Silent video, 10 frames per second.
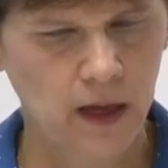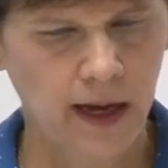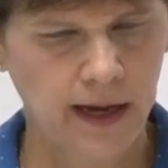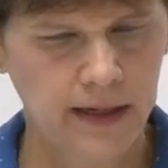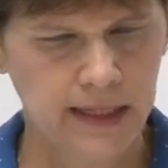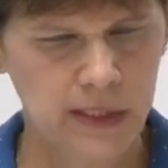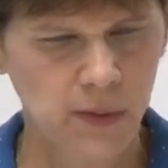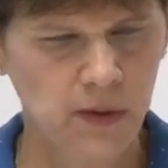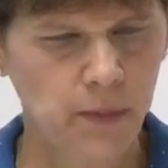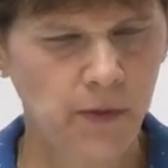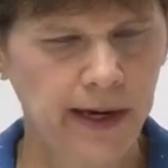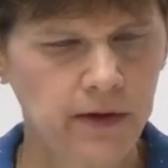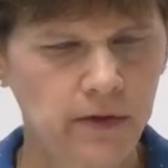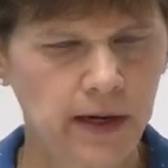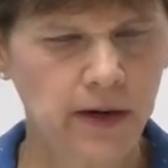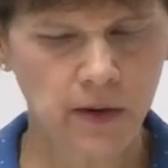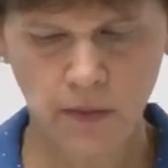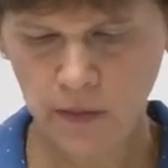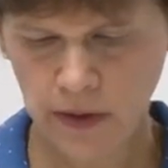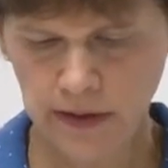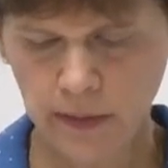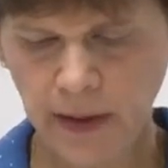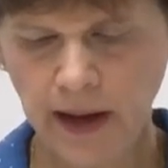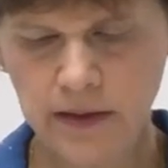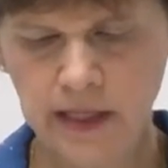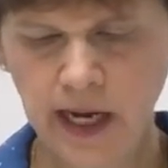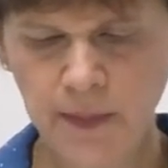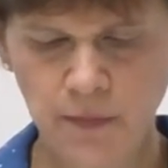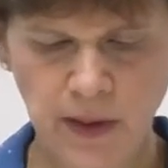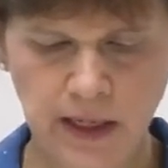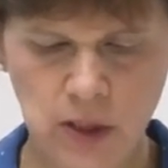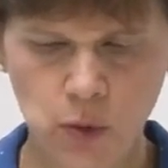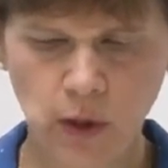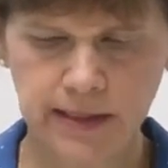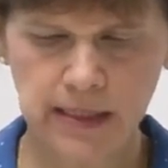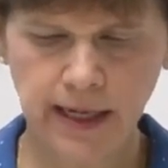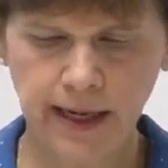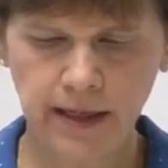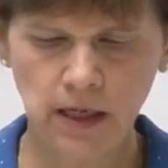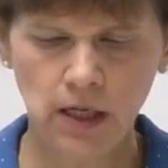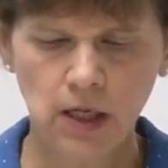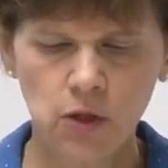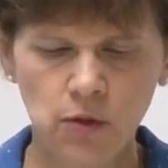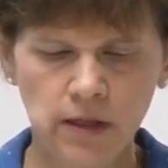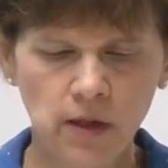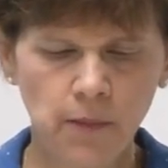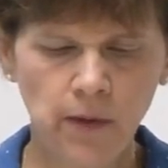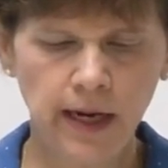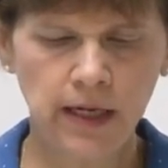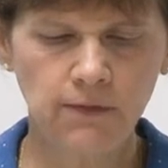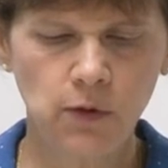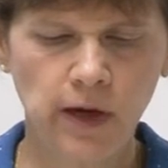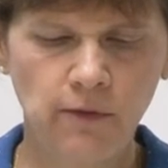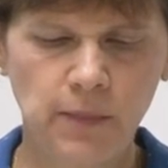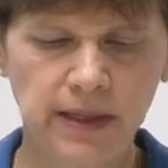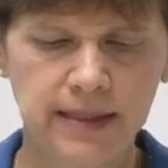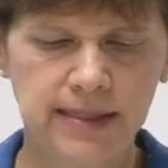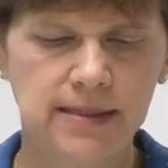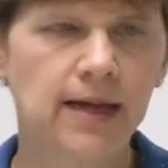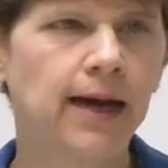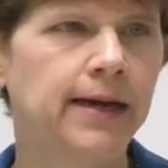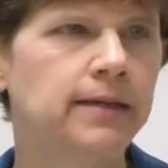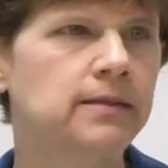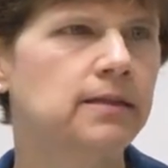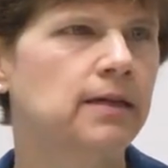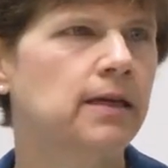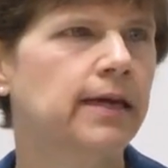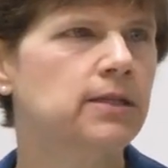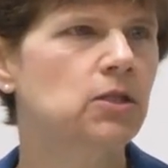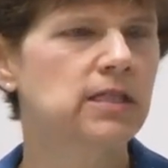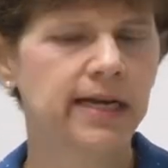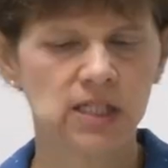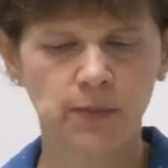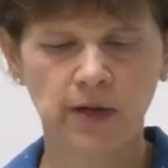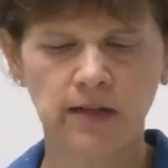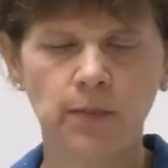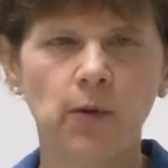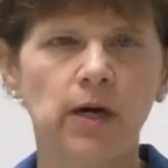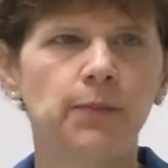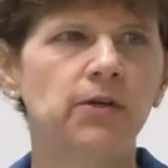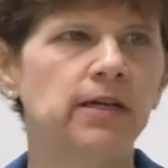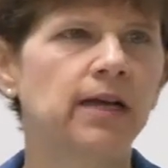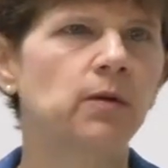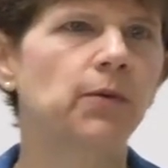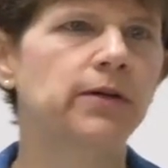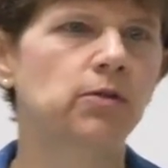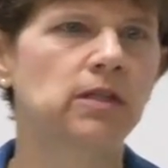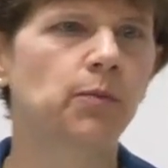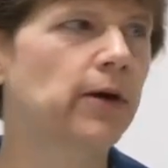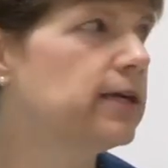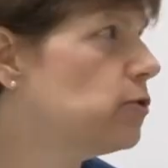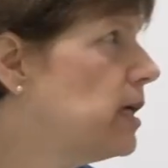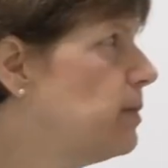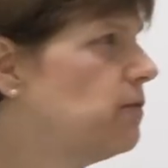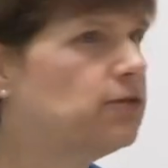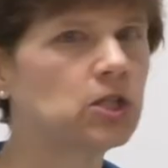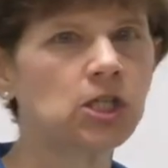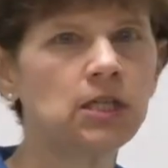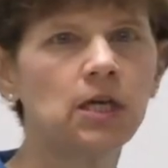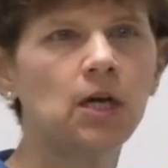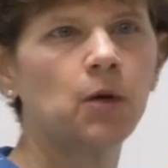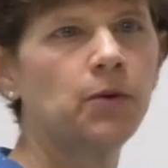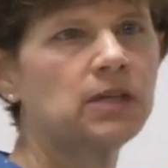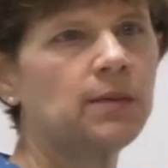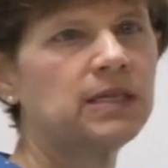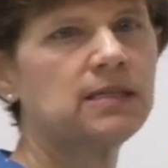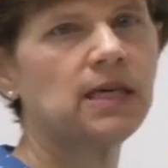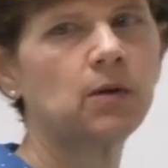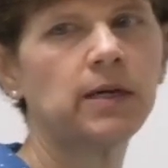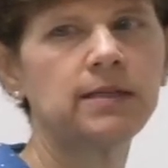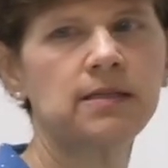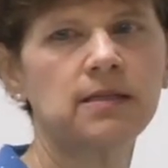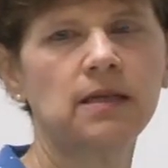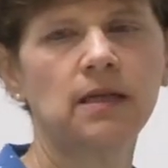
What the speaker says: I guess we'll break there. We're at the top of page 110. During the break, if you have been assigned an exercise to put on the board, put it on the board during the break. Try to be efficient. Put them in sequence.